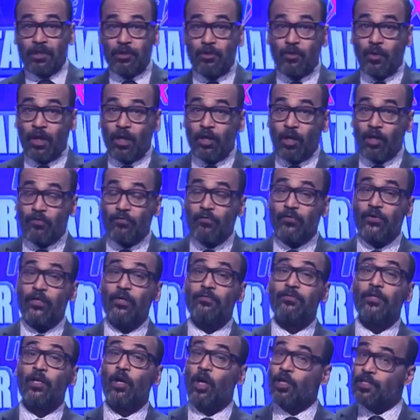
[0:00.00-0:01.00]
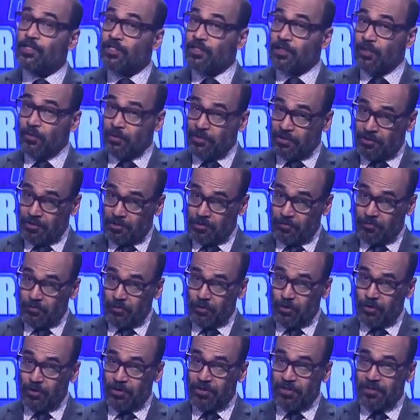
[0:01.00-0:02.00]
but you are not free of the consequences of
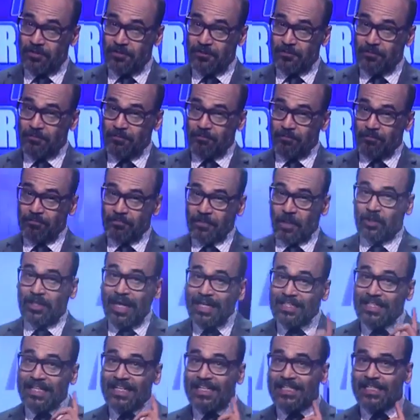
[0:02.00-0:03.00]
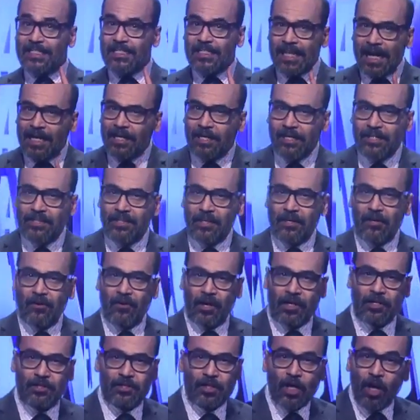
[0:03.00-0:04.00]
your choices. Now, that's exactly the
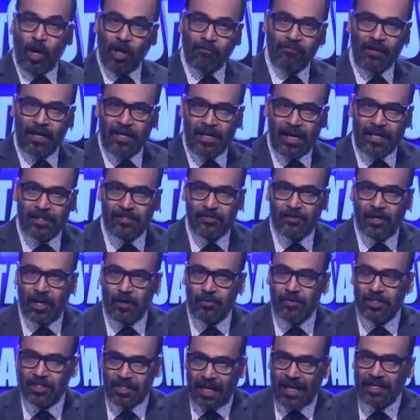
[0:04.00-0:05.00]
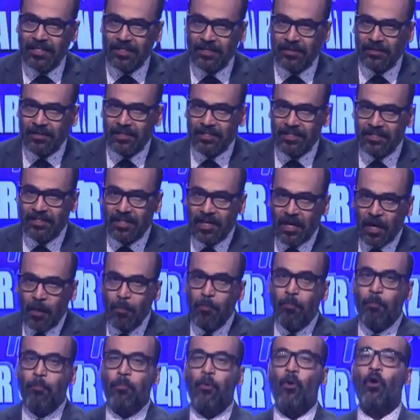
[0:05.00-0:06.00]
crux of our next round's categories,
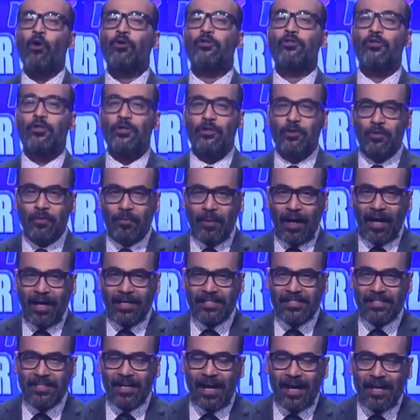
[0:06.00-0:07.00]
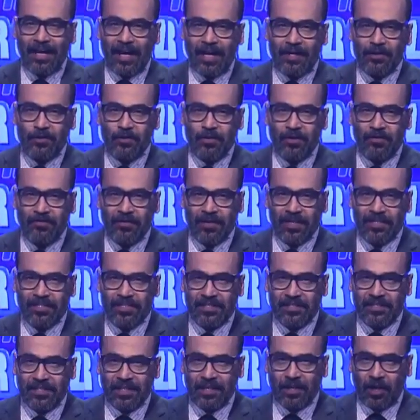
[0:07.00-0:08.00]
brought to you by Skyline
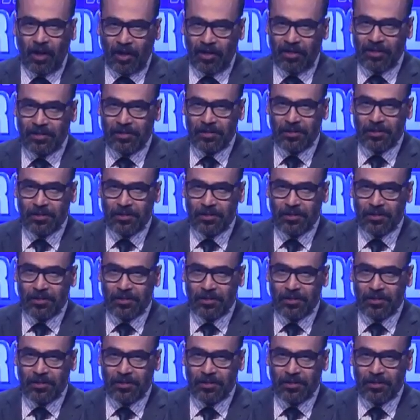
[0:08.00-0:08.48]
University College.